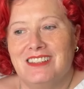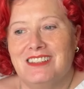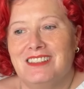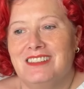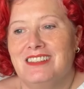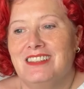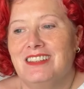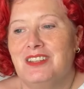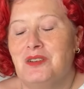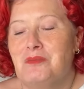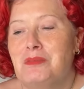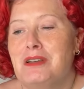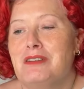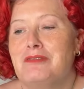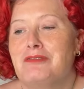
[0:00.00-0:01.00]
little bit
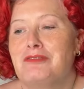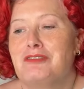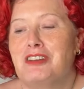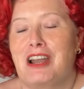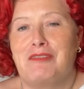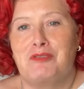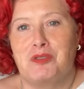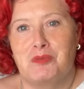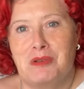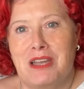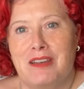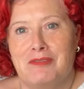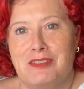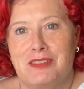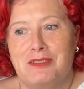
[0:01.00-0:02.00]
of gravel we have
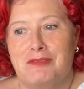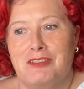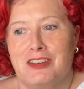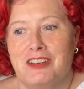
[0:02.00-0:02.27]
at the front,